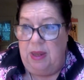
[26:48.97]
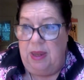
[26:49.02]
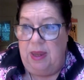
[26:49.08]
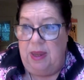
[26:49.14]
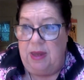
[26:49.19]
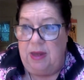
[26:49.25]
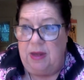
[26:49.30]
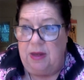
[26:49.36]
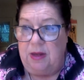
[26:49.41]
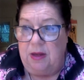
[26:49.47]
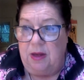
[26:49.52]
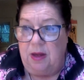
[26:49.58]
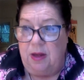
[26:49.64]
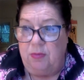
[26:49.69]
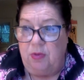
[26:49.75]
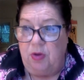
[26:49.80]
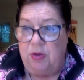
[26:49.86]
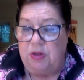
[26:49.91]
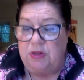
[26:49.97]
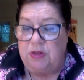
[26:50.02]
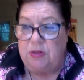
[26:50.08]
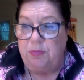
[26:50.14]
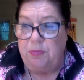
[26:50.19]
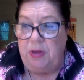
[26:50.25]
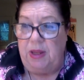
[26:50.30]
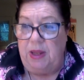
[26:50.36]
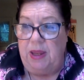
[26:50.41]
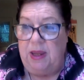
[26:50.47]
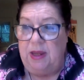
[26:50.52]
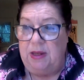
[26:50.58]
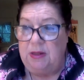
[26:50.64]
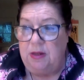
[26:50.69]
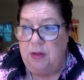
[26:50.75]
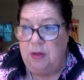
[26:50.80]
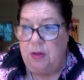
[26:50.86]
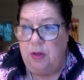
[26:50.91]
And I'm going to
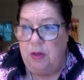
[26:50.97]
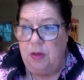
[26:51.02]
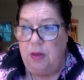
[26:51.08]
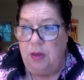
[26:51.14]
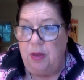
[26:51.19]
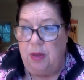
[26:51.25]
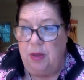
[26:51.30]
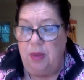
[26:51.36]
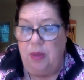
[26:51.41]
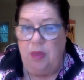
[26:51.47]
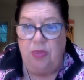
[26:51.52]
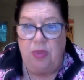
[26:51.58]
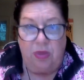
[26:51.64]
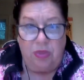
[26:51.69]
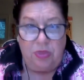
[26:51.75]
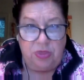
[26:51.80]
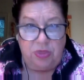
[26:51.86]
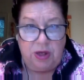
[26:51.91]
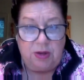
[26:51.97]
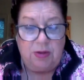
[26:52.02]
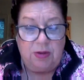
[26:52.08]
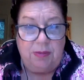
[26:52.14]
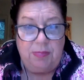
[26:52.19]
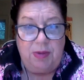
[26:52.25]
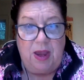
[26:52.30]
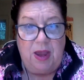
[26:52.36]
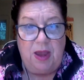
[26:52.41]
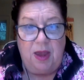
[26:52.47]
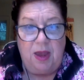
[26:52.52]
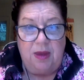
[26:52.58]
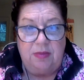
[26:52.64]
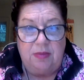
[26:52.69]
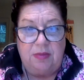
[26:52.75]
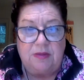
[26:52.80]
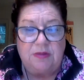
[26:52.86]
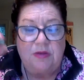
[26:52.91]
explain the theory
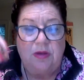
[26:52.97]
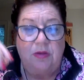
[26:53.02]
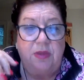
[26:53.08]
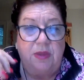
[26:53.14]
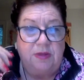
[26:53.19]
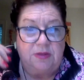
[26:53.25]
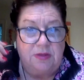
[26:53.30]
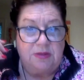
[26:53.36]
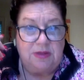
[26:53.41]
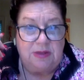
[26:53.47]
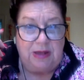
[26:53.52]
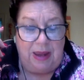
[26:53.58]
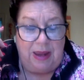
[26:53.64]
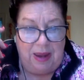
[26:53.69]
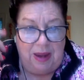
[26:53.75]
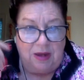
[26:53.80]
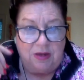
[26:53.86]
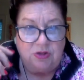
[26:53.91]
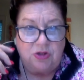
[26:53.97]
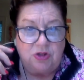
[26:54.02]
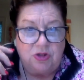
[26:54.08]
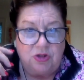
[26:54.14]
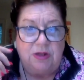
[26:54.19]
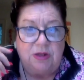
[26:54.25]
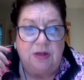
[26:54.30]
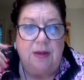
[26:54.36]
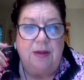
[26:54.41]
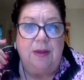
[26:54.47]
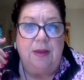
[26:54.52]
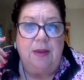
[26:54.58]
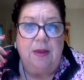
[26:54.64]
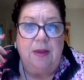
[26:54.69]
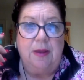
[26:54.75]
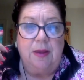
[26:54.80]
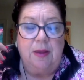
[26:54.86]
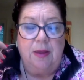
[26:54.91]
behind this. So this is an ancient
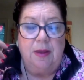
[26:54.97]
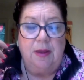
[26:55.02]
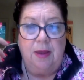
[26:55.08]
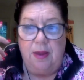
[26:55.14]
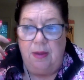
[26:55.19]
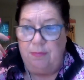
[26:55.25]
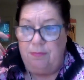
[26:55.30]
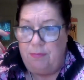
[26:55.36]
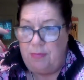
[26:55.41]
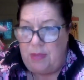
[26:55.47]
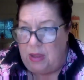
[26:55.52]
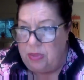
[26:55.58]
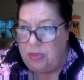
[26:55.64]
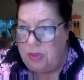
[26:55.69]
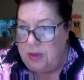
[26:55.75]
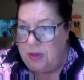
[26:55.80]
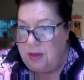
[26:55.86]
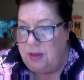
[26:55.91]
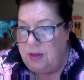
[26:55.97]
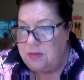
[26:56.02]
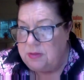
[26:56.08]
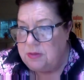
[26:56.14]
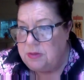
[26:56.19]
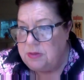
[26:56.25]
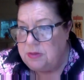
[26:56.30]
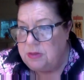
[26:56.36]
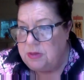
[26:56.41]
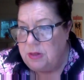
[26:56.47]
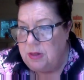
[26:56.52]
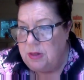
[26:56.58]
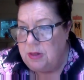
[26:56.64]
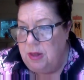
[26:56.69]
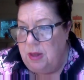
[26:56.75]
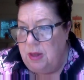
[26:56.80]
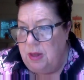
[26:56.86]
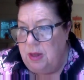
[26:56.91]
method. This is
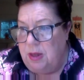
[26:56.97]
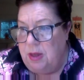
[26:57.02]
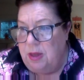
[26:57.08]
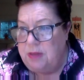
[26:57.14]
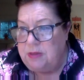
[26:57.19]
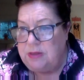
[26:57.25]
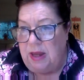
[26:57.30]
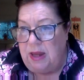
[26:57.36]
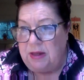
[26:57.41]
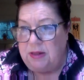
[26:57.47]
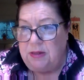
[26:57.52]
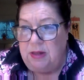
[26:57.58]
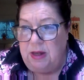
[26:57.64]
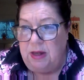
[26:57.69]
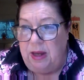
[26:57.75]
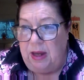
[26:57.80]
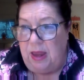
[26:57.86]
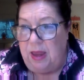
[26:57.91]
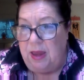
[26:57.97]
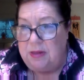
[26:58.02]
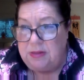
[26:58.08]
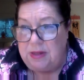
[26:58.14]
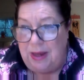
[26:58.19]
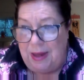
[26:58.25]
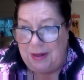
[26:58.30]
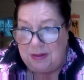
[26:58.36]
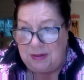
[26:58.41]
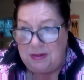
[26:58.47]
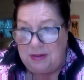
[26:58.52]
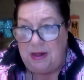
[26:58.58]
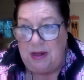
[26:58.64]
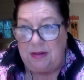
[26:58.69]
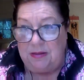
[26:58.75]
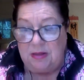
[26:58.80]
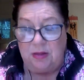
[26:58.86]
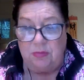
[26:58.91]
a technique
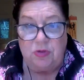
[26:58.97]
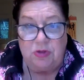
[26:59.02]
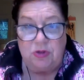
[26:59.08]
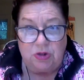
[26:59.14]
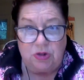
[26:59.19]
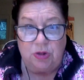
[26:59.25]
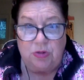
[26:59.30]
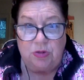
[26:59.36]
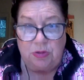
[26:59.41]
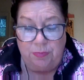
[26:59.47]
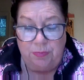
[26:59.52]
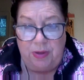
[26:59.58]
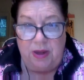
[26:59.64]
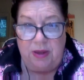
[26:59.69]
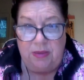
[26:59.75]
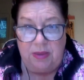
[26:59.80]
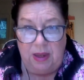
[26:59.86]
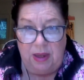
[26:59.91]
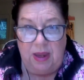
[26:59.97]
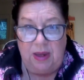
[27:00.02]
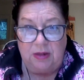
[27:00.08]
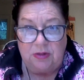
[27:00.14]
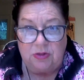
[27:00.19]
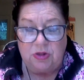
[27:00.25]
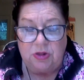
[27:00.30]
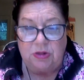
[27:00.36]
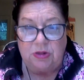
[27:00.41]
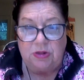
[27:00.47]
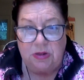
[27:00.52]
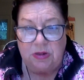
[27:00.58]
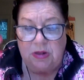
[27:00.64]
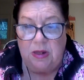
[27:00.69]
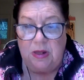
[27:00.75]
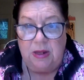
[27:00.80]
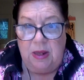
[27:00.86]
that was used by the ancients